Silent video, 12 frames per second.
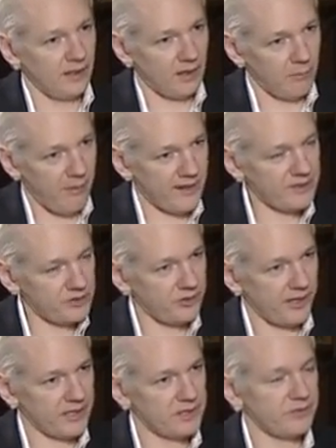a mass
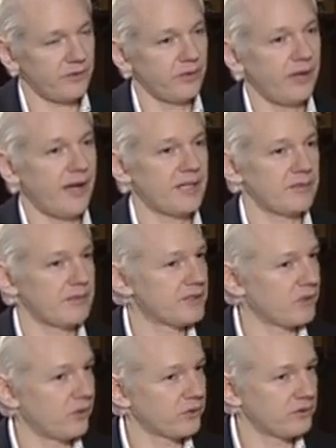transfer as a
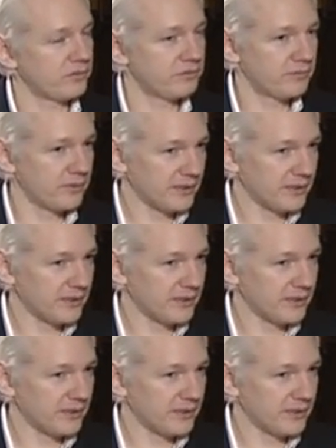result of